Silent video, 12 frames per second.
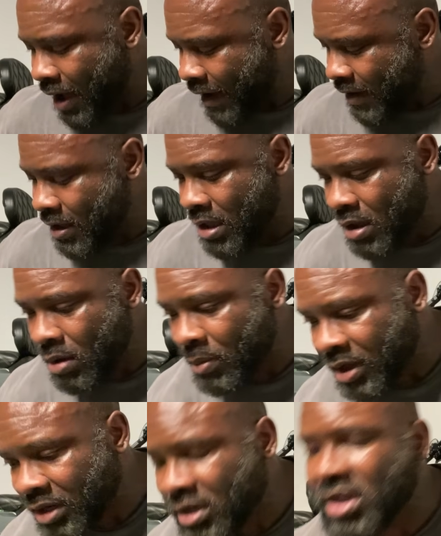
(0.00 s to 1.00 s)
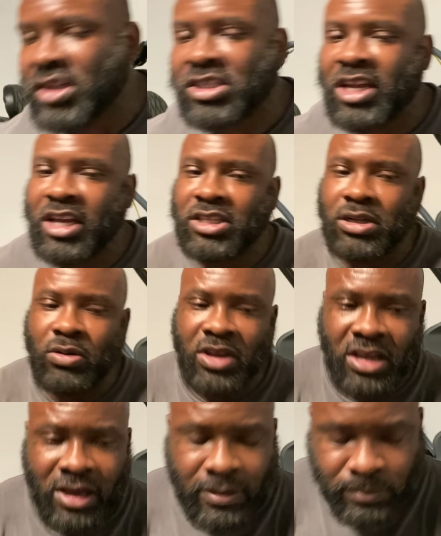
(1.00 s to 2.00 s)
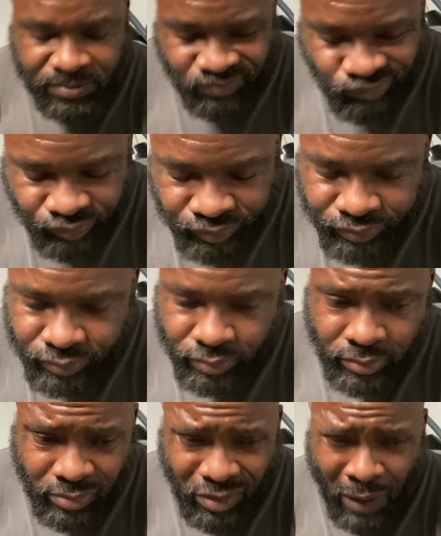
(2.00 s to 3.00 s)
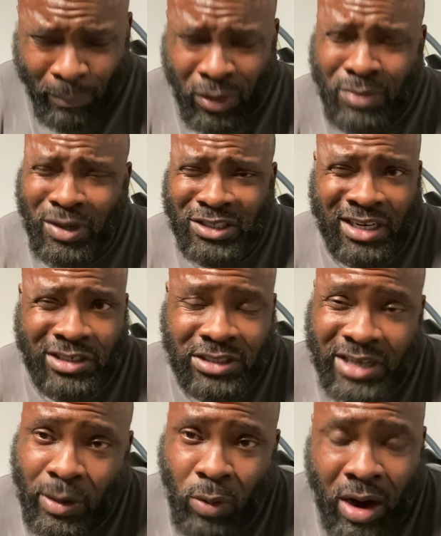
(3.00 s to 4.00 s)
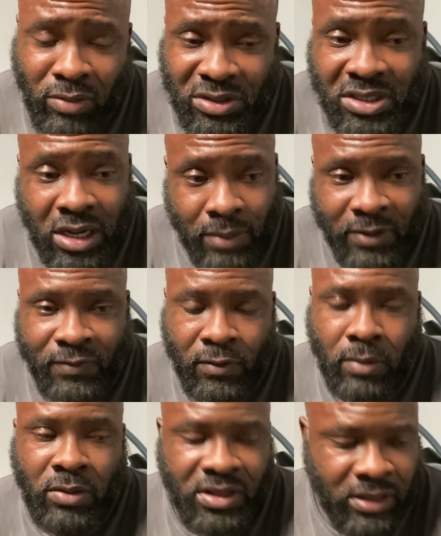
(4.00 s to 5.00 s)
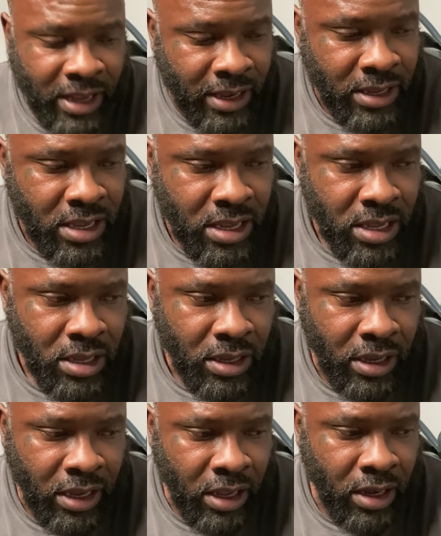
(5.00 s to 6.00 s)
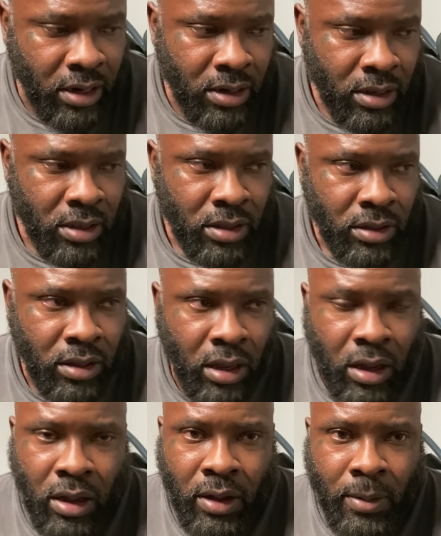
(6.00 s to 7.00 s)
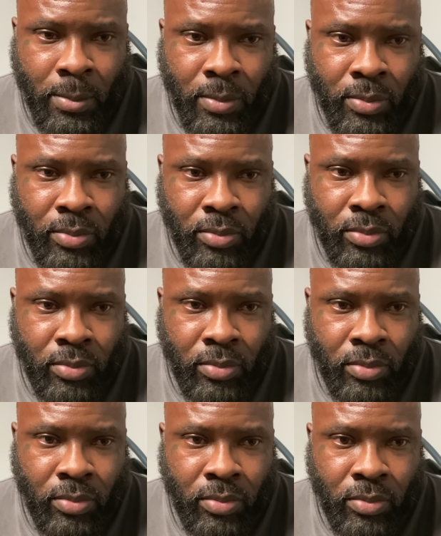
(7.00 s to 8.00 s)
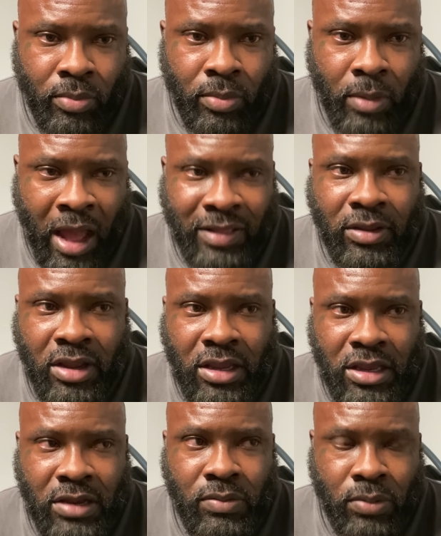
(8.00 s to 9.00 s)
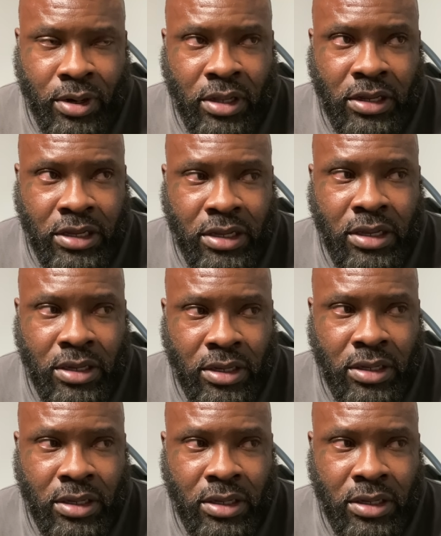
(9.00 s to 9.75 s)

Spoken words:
him into his head so he can pretty much understand where I was coming from with that. And I think he really